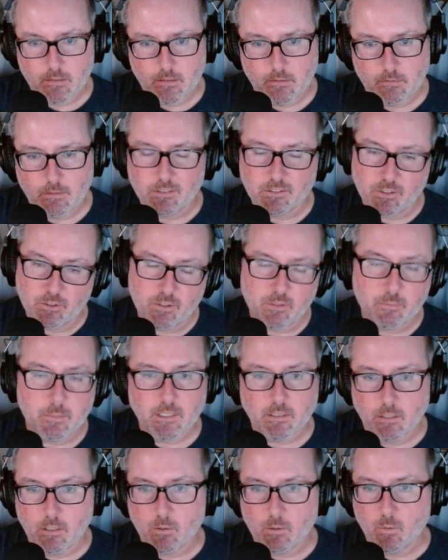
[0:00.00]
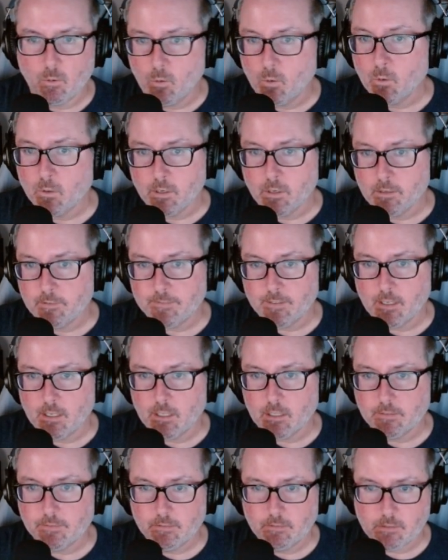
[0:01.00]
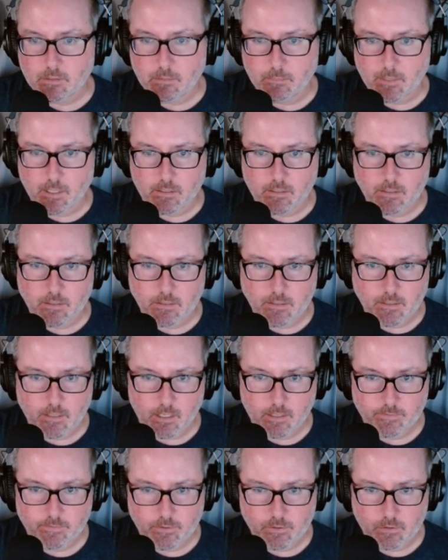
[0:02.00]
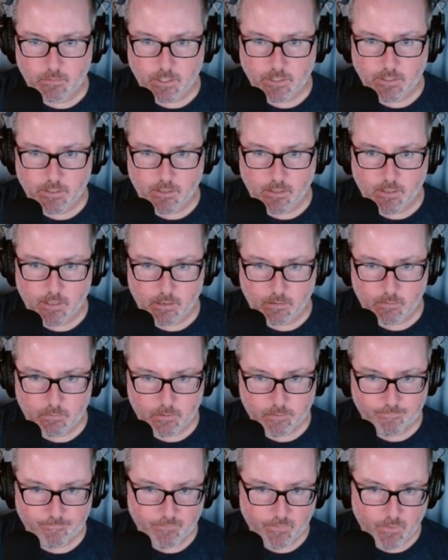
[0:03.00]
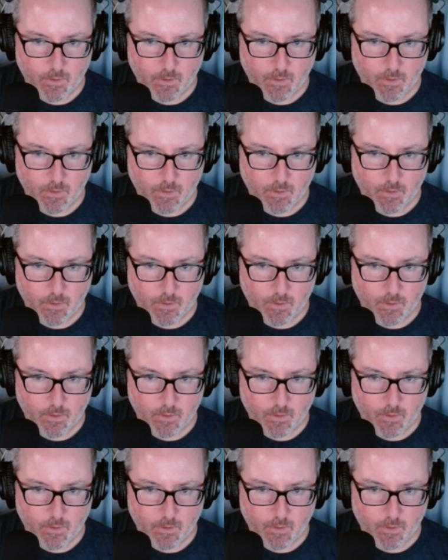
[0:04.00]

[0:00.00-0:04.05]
well, it could be low or a 5, so I'm not going to dive too much into that one.